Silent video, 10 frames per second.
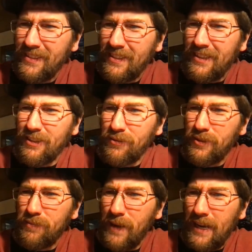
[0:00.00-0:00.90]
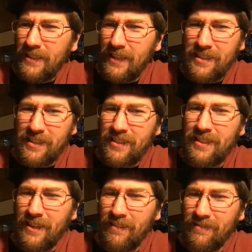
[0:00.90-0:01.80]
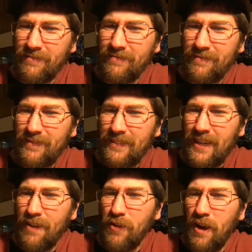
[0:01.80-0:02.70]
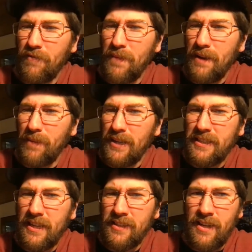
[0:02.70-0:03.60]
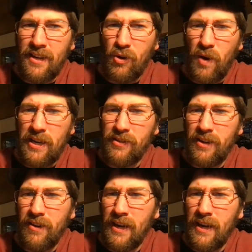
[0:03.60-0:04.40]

All the respect. I just, I've made my stance on it quite clear,